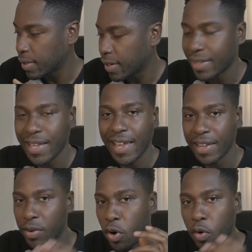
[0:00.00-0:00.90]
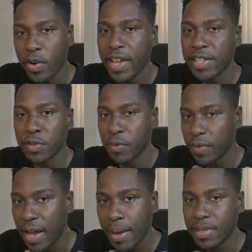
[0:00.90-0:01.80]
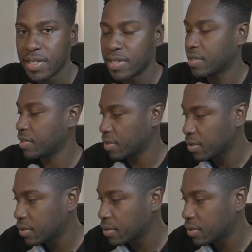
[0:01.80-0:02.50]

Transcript: Got that little oriental vibe to this shit.